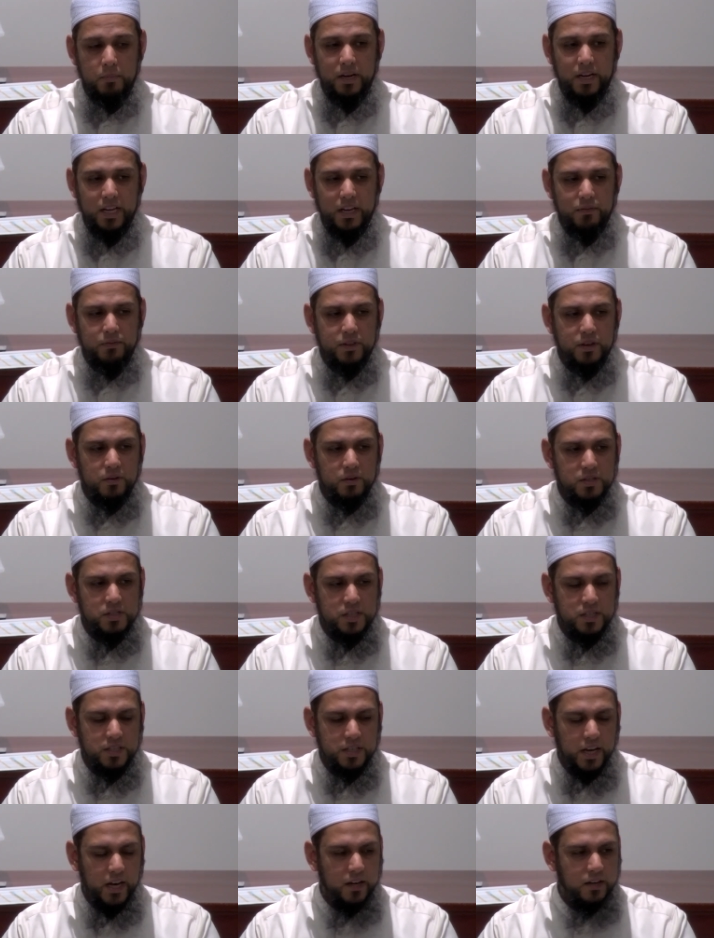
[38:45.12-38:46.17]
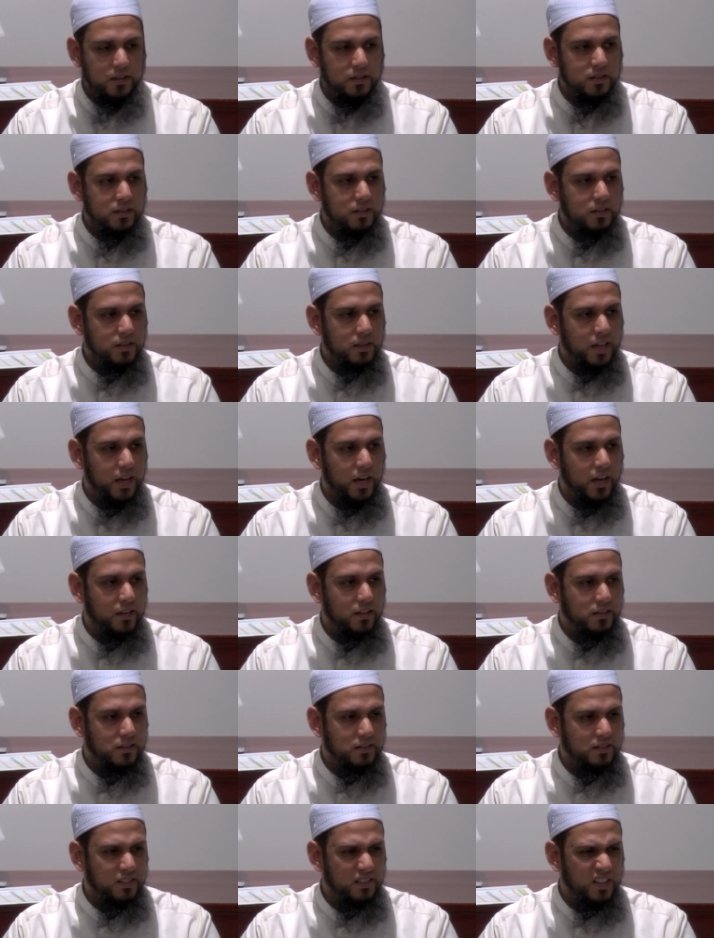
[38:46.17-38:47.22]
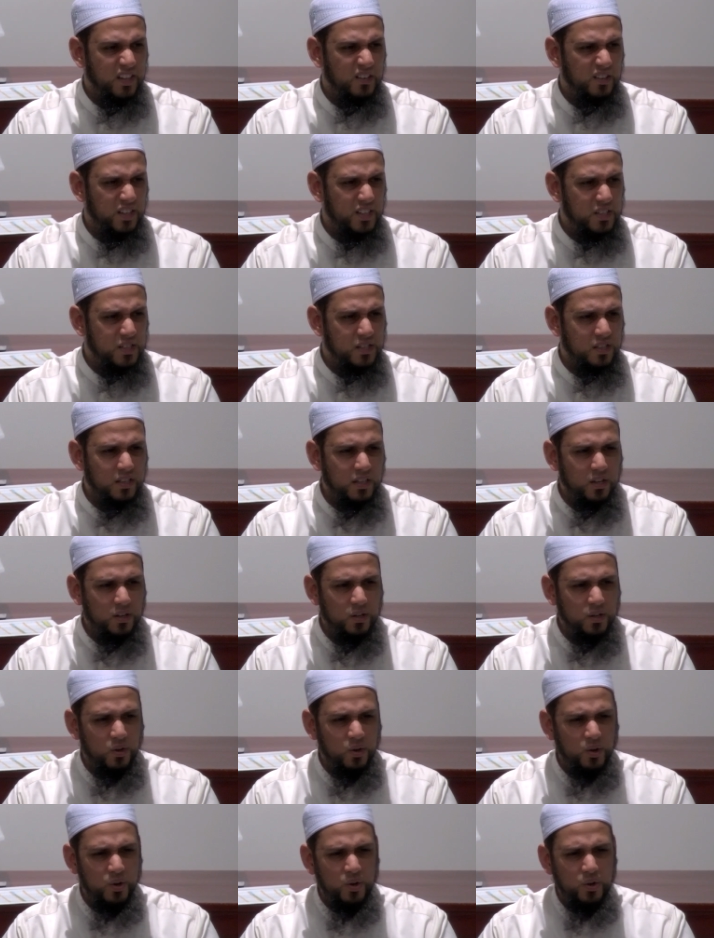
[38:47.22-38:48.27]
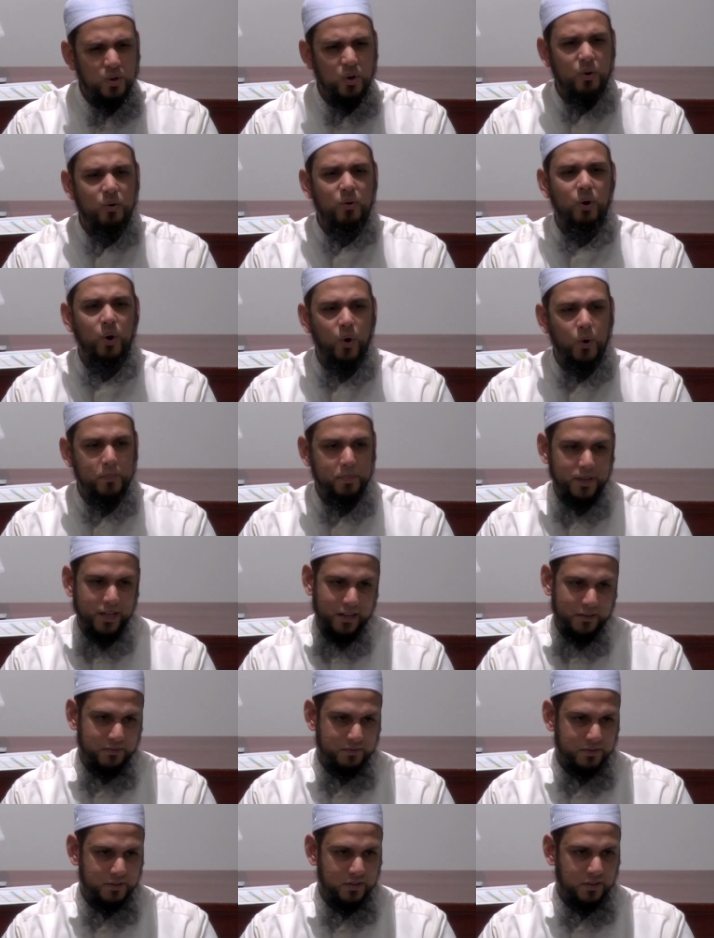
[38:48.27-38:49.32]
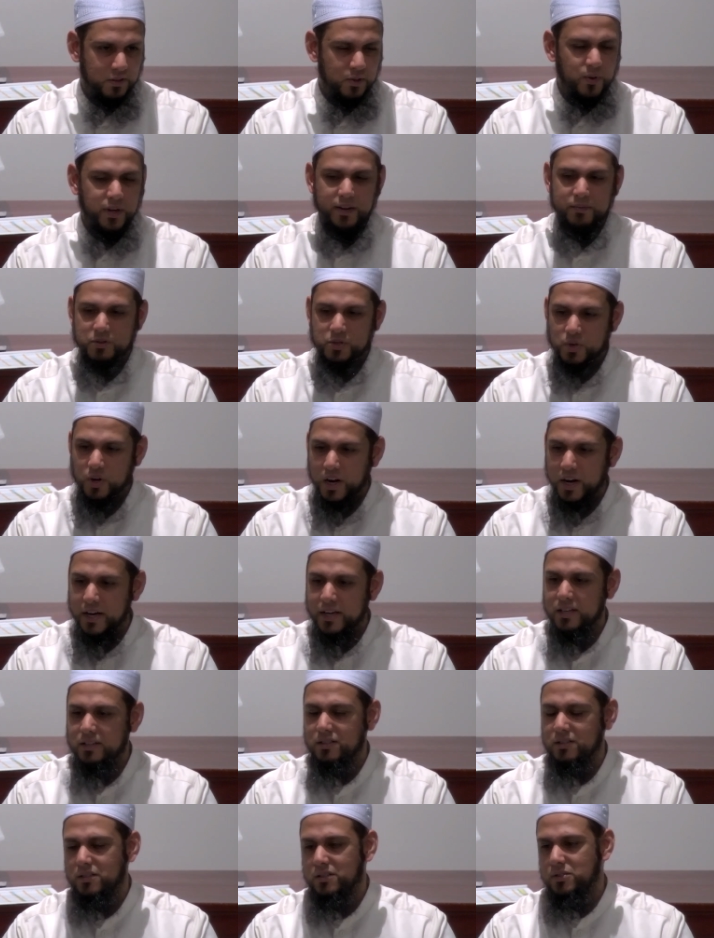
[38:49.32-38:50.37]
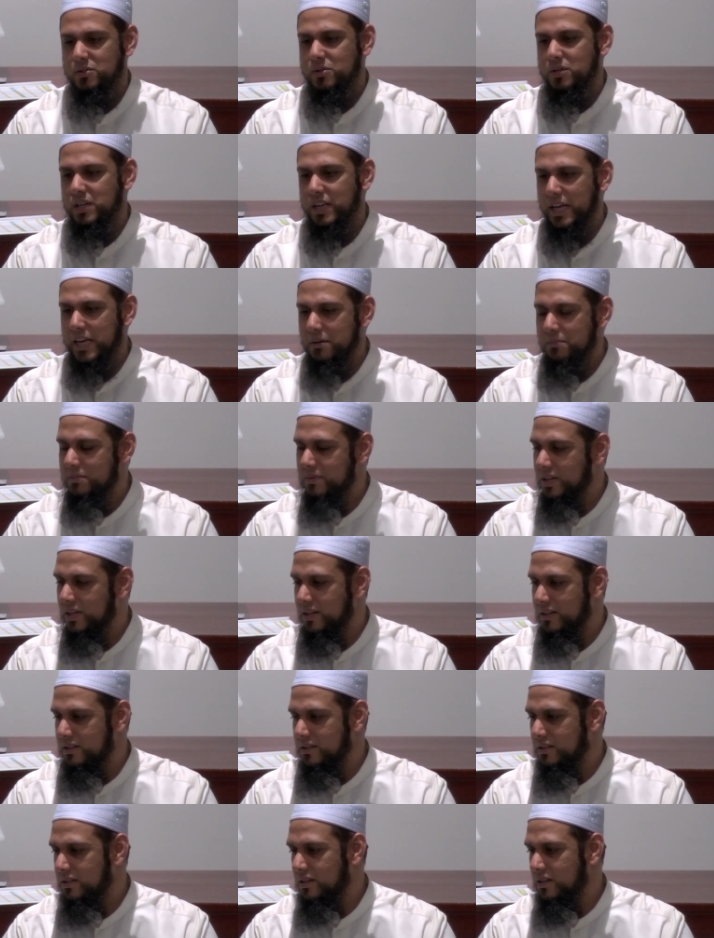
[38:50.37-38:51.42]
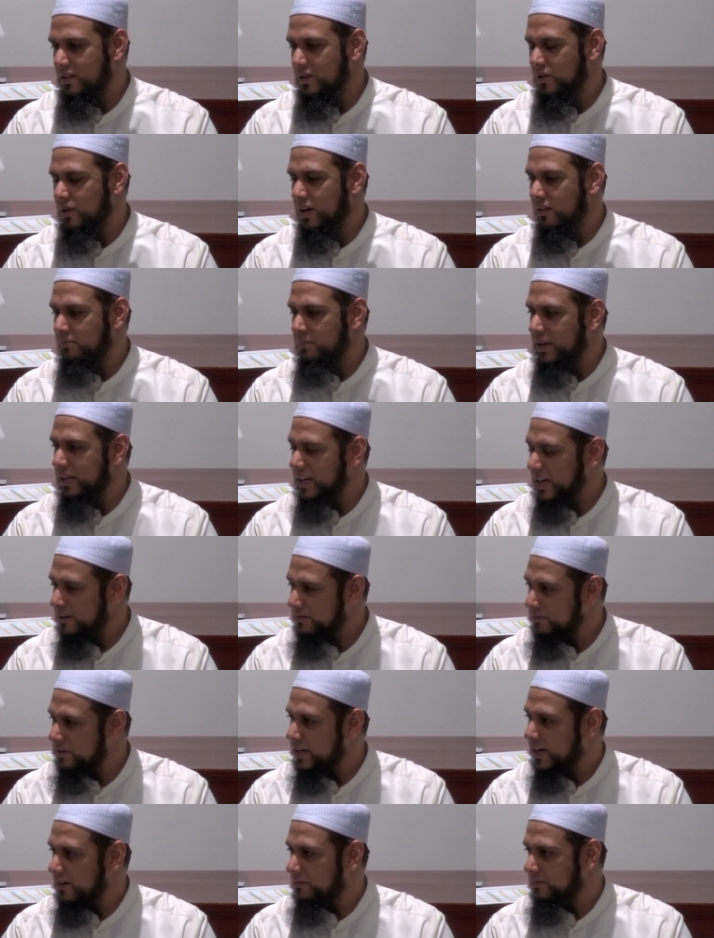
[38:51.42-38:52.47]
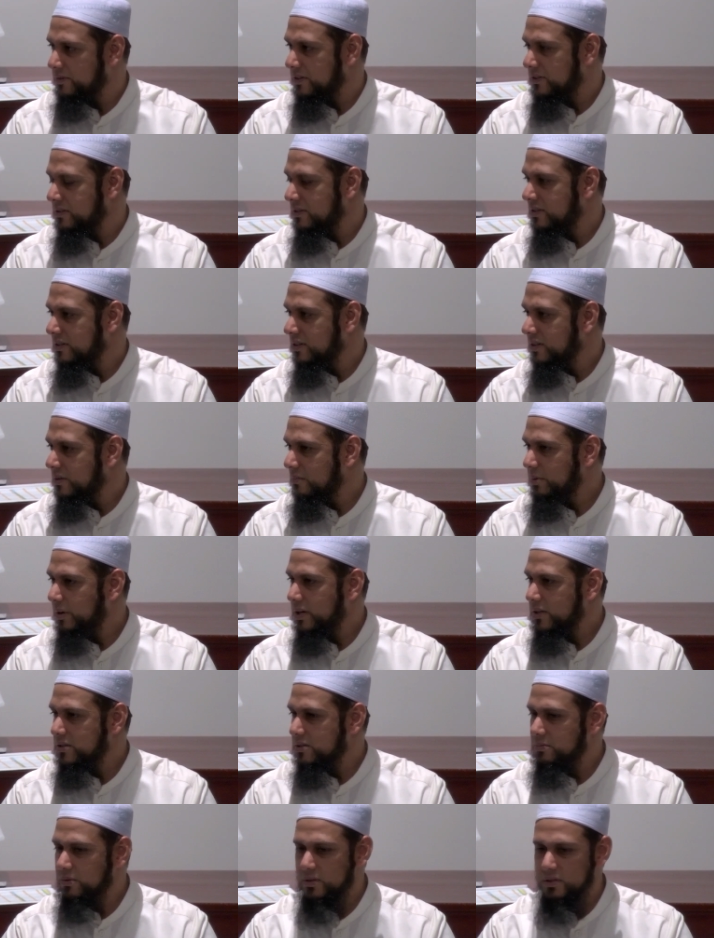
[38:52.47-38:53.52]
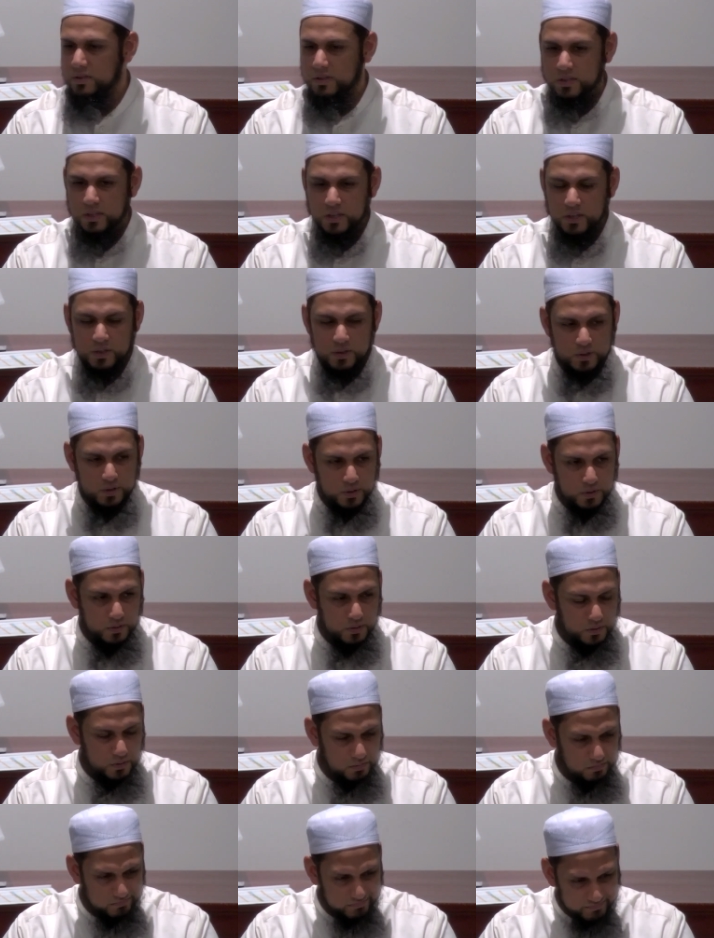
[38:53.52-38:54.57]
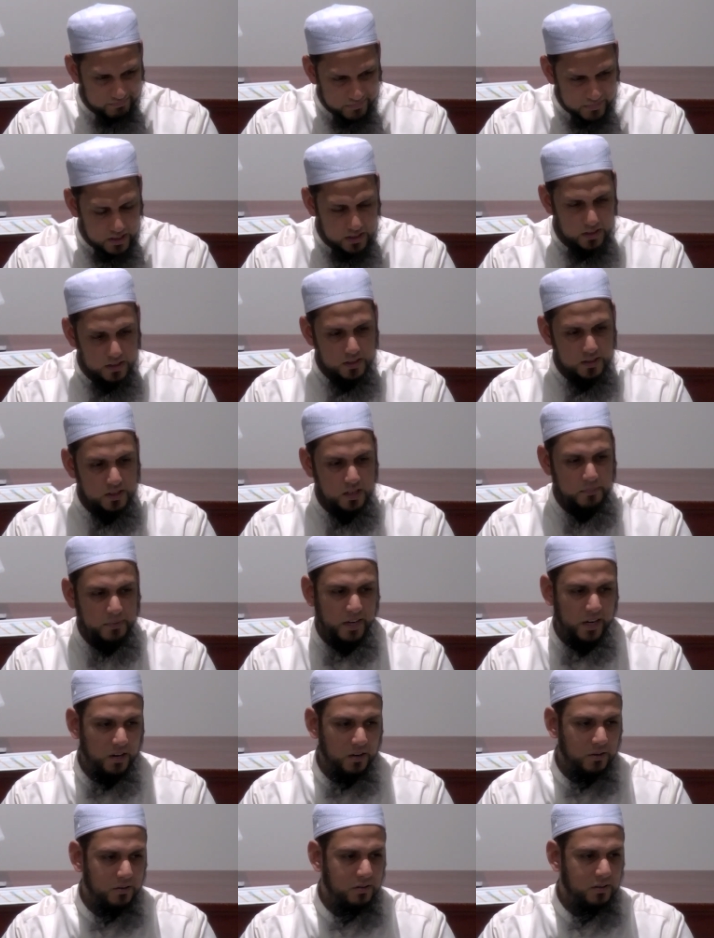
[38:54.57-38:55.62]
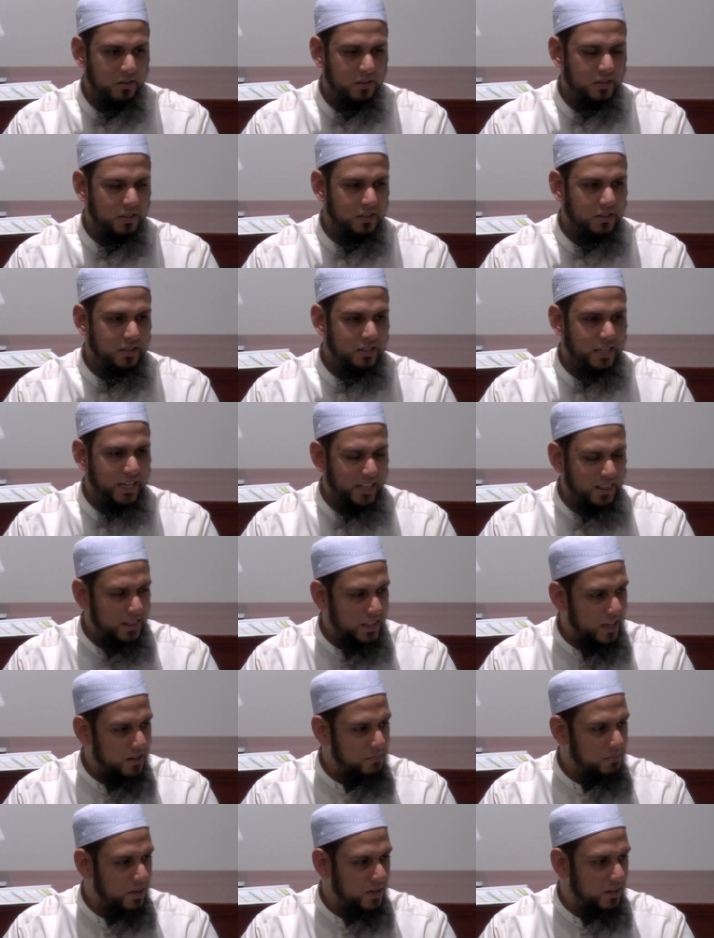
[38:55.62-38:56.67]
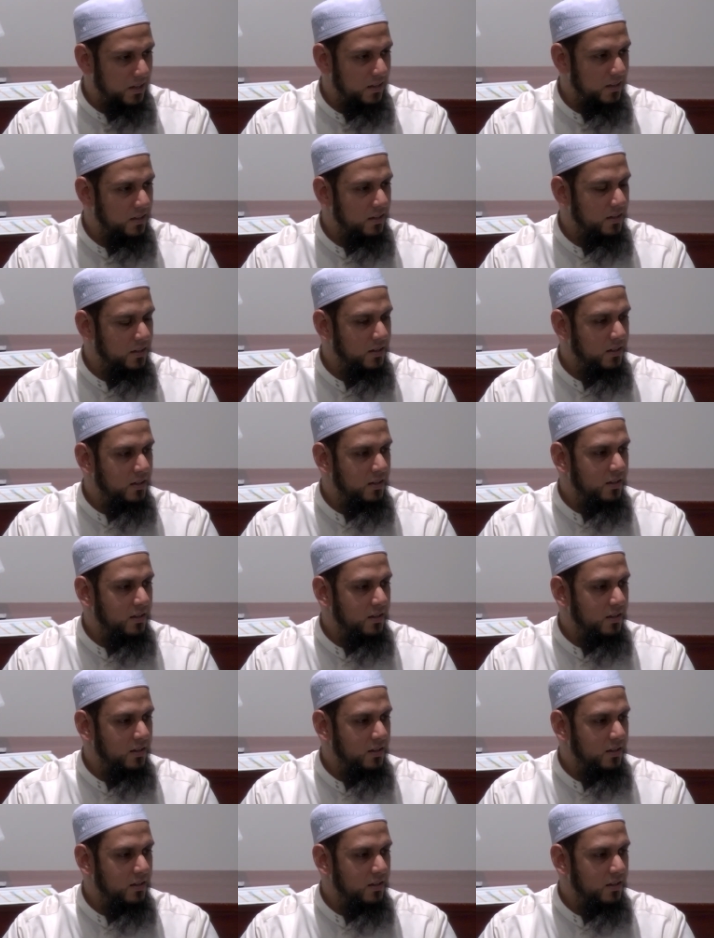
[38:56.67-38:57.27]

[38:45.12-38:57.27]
But if there is a debt that there is little or no hope left, you have tried to claim it, you have made every effort possible to somehow get that money,